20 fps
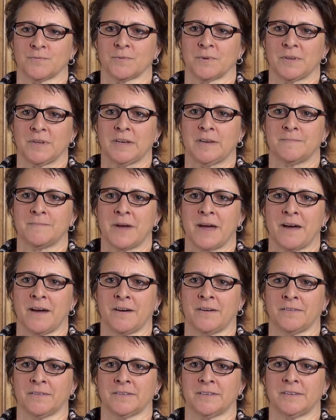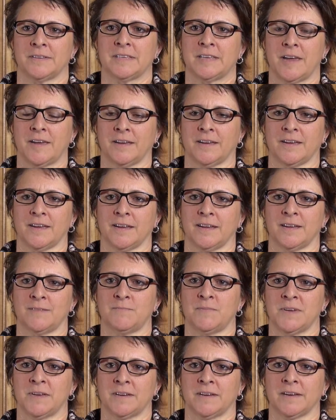really about taking and
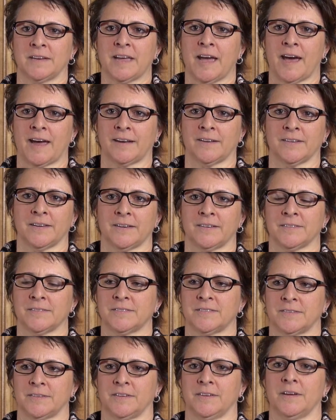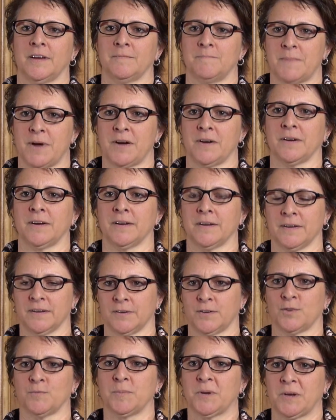being a catalyst among
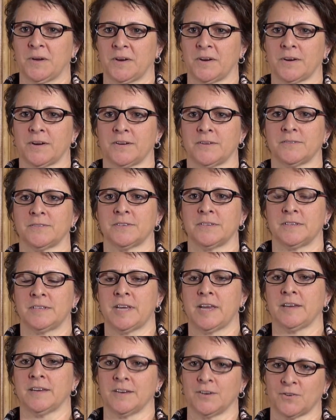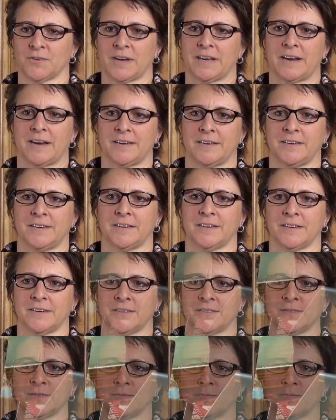your peers, taking great ideas